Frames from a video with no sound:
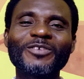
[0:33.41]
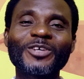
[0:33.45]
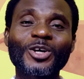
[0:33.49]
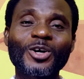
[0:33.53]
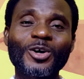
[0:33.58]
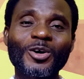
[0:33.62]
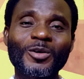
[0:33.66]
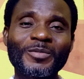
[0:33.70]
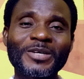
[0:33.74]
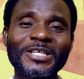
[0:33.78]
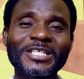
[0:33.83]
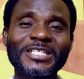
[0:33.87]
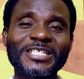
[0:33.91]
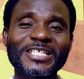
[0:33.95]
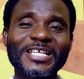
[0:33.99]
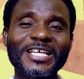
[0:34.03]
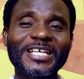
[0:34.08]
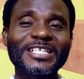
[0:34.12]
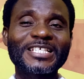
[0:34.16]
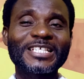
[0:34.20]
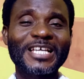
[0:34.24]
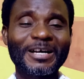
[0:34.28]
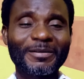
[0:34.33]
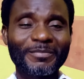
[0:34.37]
Well, if you
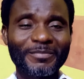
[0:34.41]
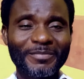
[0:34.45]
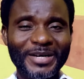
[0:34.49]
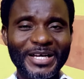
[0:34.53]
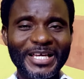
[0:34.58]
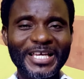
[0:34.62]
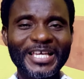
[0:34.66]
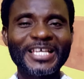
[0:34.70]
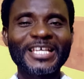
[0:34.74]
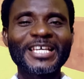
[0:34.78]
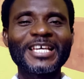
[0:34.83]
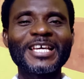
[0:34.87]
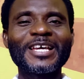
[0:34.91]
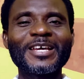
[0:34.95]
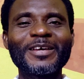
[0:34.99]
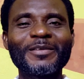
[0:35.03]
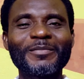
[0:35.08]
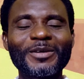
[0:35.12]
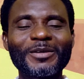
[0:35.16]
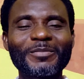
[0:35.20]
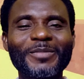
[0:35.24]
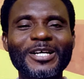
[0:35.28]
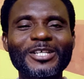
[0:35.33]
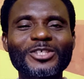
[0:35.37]
comment at the amai,
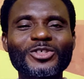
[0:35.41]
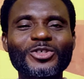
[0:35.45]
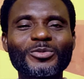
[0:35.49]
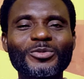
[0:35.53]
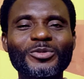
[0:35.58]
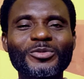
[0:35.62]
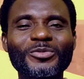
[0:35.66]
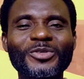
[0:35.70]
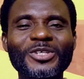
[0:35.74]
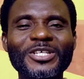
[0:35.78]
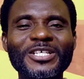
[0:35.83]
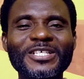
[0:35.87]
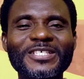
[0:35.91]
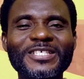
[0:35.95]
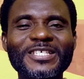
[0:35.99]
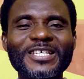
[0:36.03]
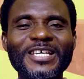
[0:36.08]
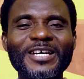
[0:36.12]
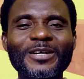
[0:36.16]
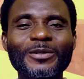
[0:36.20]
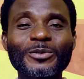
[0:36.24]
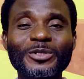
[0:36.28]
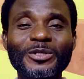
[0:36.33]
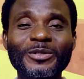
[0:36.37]
me patcho be
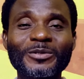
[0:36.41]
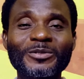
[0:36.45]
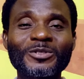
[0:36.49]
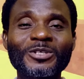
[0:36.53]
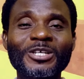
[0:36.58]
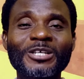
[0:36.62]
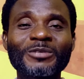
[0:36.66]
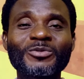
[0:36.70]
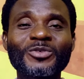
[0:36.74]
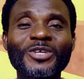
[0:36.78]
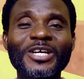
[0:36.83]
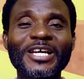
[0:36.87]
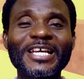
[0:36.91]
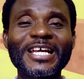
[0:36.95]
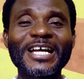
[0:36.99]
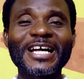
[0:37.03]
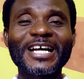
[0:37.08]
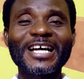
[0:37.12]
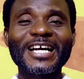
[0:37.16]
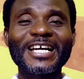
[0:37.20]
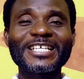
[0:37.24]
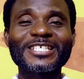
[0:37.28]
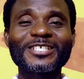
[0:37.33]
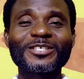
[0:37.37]
brave. Say, who subscribe
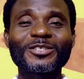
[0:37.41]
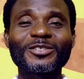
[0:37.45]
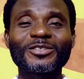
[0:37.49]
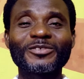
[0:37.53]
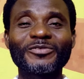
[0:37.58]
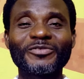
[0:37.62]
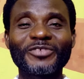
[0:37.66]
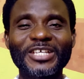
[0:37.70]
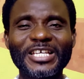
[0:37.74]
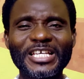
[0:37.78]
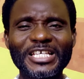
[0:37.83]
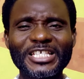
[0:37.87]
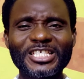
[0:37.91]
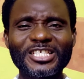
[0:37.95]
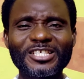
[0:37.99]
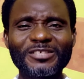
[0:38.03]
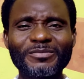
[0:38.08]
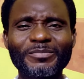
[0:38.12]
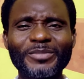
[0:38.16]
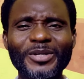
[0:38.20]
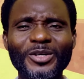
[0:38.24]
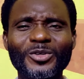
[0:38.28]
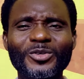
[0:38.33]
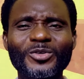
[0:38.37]
you? Aya ka is a
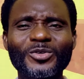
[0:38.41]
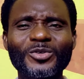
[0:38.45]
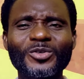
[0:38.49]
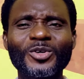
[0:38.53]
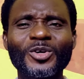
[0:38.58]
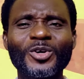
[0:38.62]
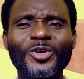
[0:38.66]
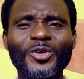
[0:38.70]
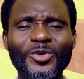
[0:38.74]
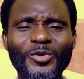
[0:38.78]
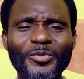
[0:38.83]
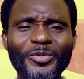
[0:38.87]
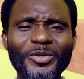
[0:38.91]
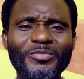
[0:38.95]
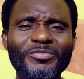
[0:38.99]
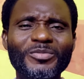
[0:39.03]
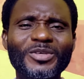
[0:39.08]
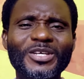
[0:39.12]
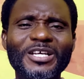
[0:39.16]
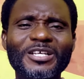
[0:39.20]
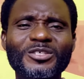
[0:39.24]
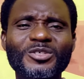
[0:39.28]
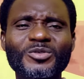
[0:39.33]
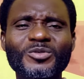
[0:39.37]
notification bell. No,
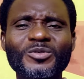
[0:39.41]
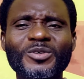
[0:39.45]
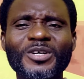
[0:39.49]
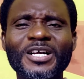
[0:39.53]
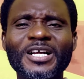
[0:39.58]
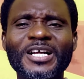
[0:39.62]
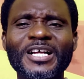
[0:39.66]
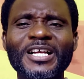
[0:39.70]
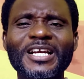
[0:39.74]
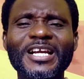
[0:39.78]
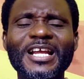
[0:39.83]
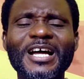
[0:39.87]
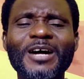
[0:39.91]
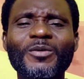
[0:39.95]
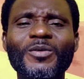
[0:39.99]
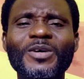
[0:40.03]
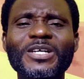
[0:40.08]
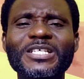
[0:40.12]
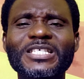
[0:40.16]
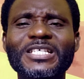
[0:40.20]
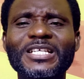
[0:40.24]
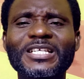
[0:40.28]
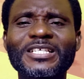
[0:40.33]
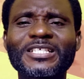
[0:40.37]
who be me so
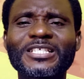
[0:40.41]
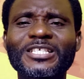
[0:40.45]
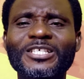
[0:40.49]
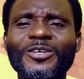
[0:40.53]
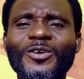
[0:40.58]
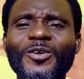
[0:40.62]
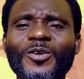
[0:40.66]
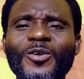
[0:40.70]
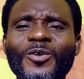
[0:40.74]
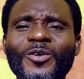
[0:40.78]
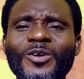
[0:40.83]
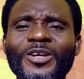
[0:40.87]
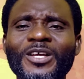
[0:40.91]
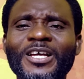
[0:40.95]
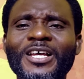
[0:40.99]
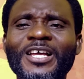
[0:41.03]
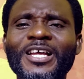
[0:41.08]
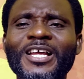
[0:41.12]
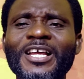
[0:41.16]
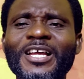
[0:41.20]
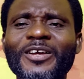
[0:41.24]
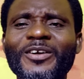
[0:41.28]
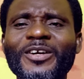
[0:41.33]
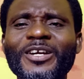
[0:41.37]
now I select it
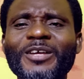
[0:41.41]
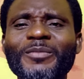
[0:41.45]
all.